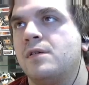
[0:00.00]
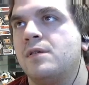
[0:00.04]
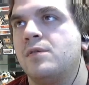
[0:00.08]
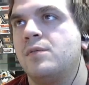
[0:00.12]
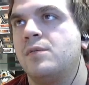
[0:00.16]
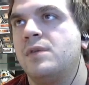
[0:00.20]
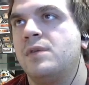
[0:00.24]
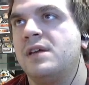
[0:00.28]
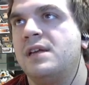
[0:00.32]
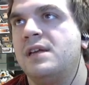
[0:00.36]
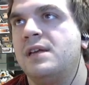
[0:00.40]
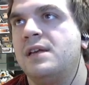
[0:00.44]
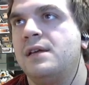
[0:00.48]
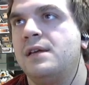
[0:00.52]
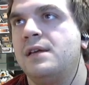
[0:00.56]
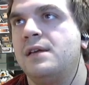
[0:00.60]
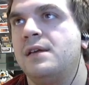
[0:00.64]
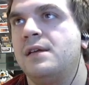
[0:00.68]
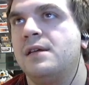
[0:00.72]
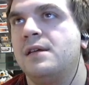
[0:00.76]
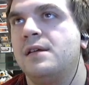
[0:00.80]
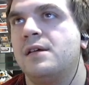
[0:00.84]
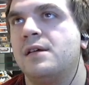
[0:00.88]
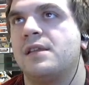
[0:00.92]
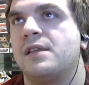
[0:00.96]

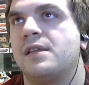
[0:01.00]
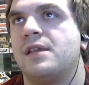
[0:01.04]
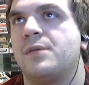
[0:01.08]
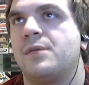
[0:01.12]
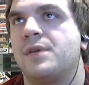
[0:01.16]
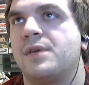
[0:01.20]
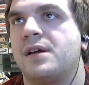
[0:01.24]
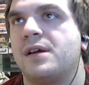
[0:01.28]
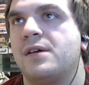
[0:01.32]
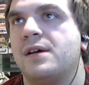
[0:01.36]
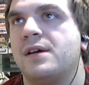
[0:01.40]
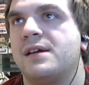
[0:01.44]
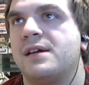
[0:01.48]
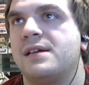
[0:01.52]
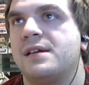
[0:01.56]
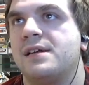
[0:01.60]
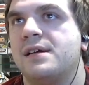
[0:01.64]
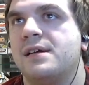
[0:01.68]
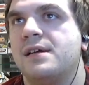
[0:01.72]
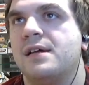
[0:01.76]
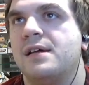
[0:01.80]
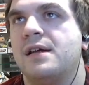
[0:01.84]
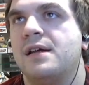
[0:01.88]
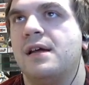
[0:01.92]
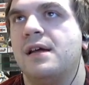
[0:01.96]
Wee, oh, there we go. I,
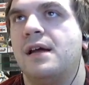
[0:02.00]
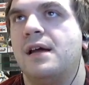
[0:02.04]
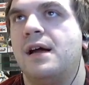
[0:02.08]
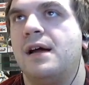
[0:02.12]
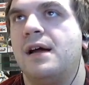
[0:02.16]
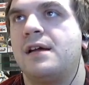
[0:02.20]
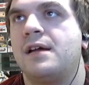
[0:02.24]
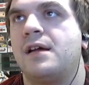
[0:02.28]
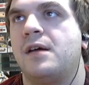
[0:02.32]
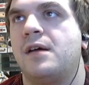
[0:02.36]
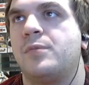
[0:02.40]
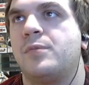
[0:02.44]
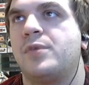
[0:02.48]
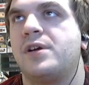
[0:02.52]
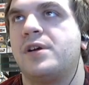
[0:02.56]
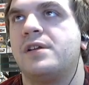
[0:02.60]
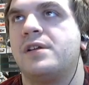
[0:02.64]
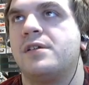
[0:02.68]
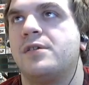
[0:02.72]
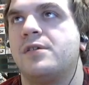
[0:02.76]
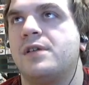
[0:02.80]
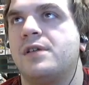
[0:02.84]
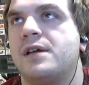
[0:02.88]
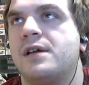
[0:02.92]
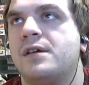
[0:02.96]
I, I guess
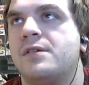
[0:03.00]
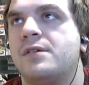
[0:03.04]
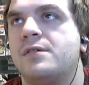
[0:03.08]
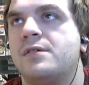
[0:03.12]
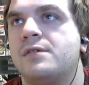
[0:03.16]
I'm not gonna now.